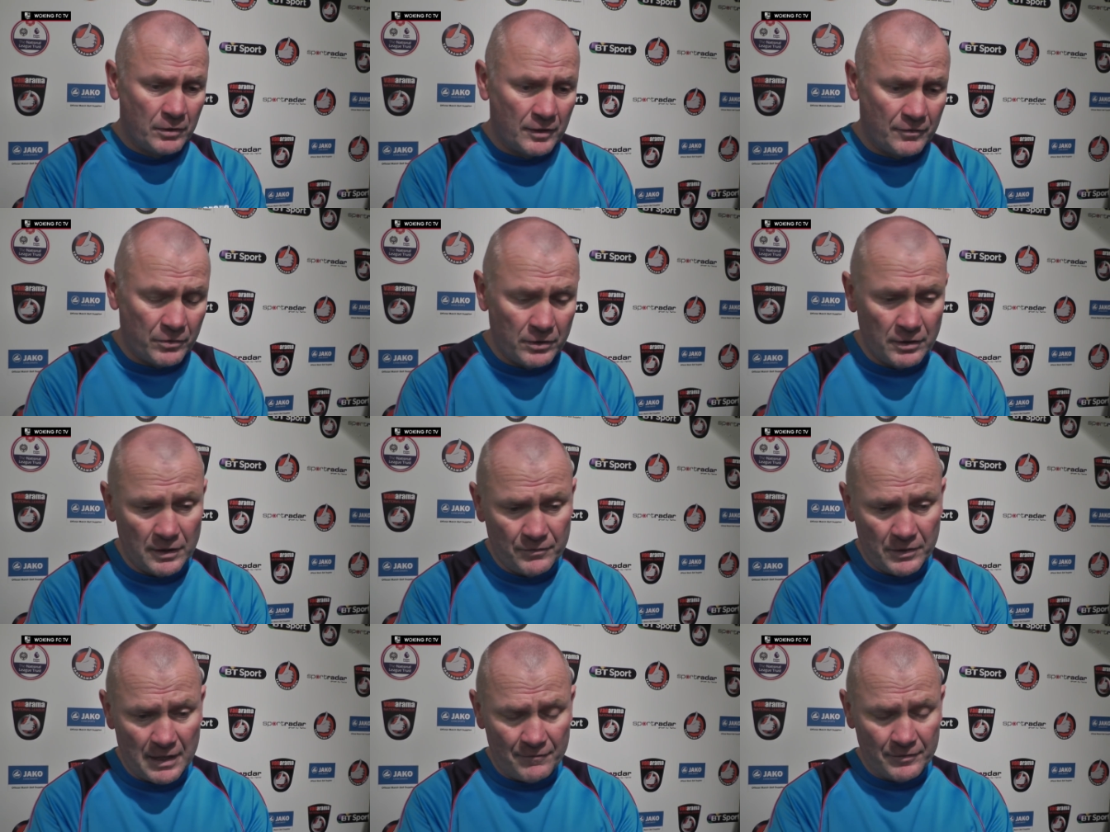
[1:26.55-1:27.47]
But if we
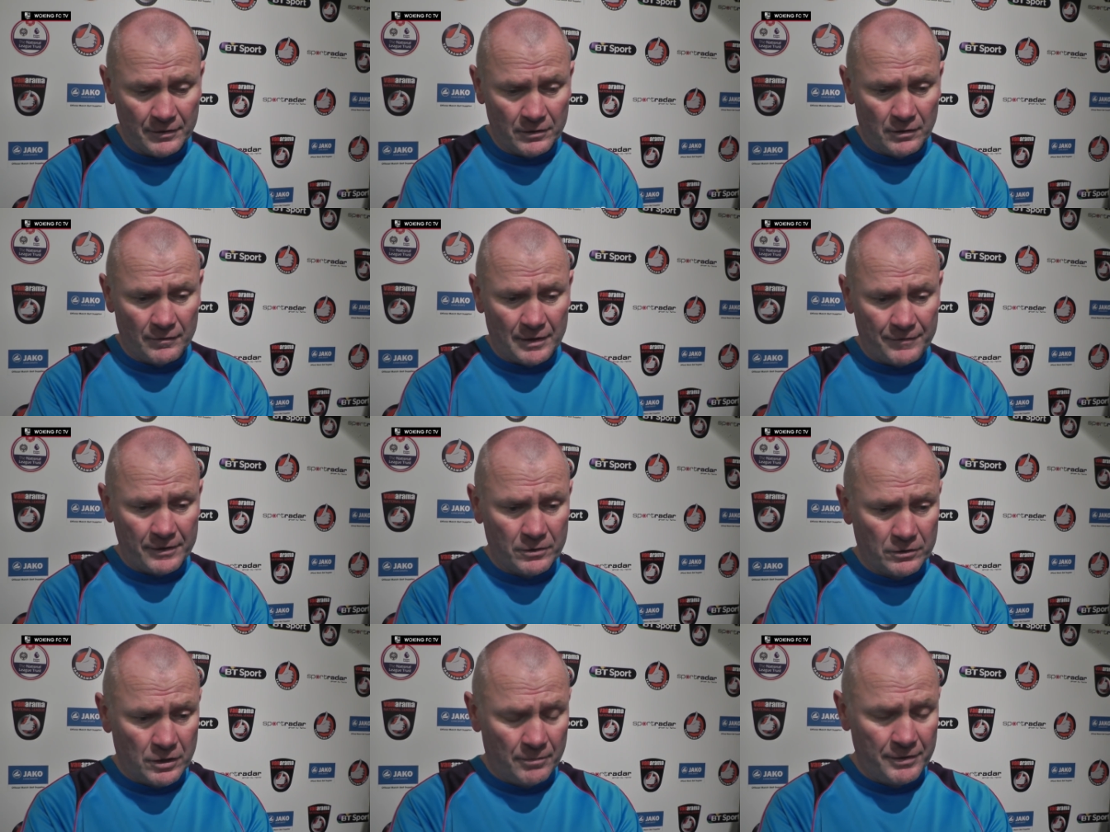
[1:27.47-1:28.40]
if we haven't got a very
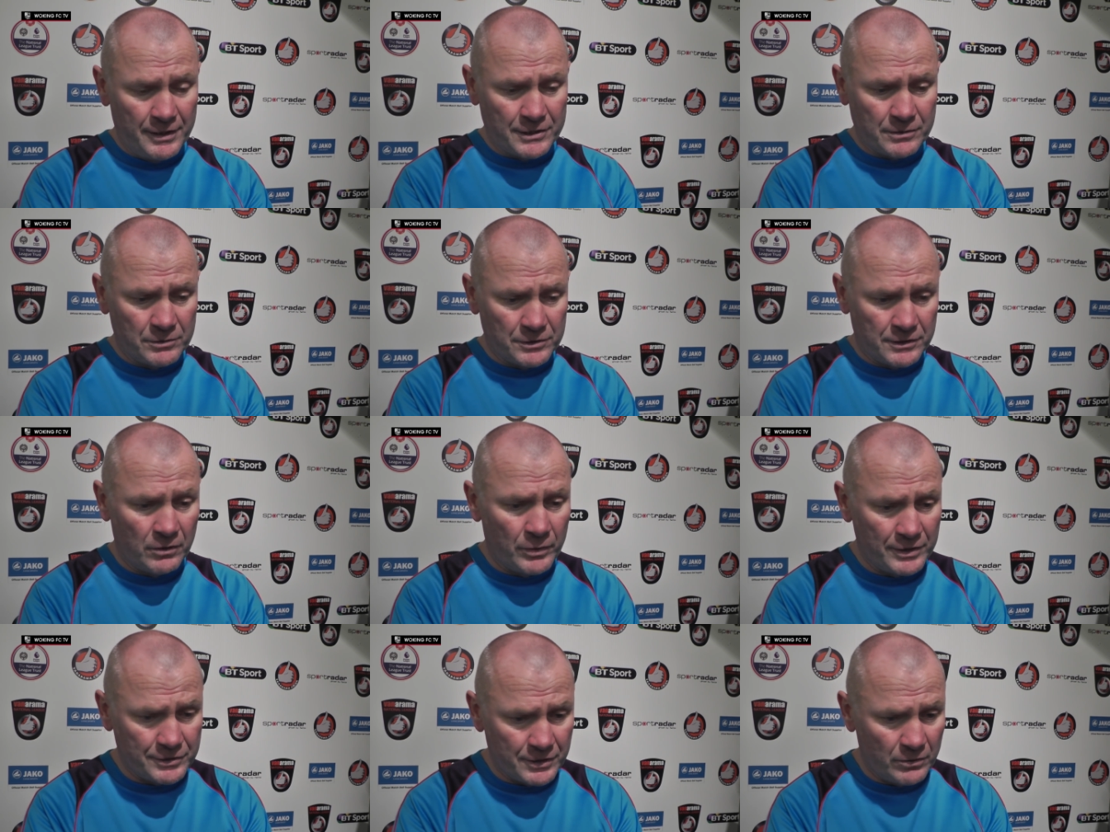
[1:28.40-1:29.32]
good combination, we still
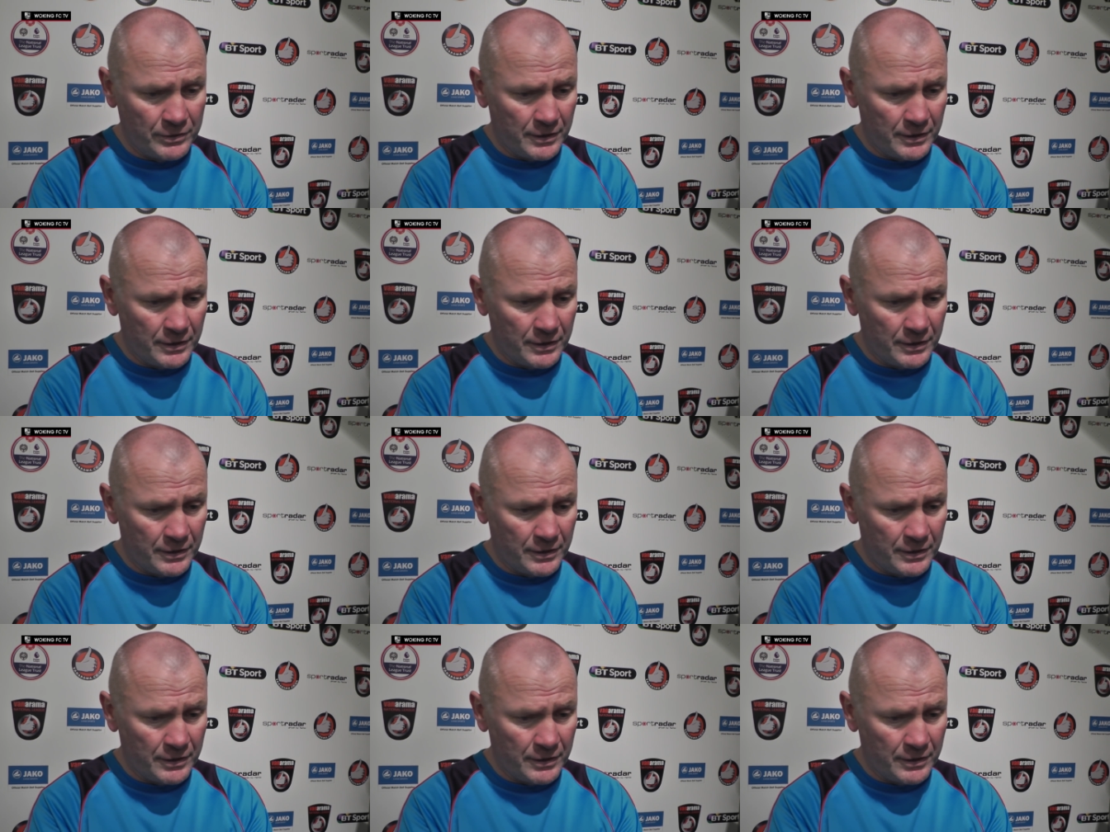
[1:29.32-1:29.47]
win 2 0.